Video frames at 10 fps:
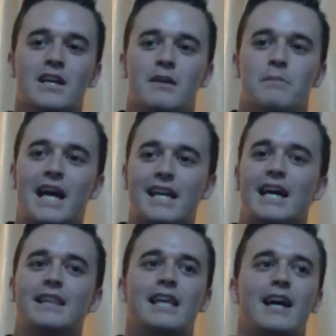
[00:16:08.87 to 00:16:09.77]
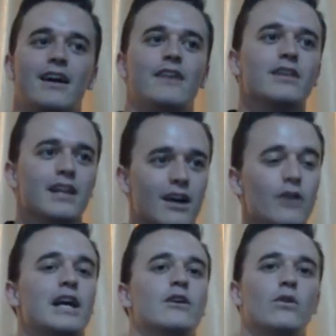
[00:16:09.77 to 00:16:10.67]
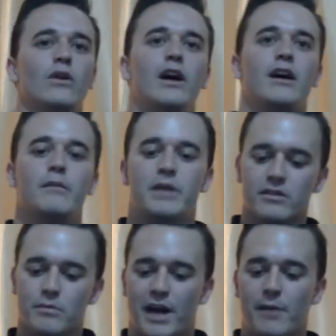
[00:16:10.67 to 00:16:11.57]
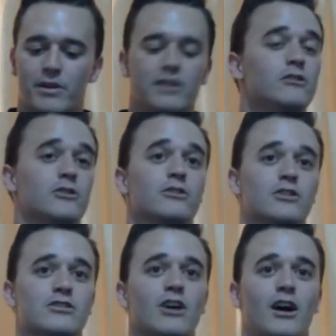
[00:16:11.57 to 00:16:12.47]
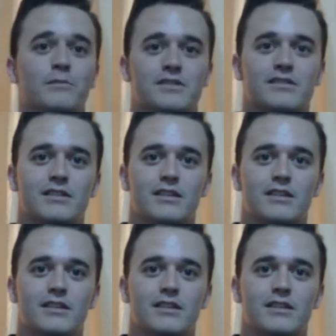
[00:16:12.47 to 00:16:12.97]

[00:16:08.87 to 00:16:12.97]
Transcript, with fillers: But I got there, and they're like, okay, cool. Um, here's a Bible. Can you turn to Psalms?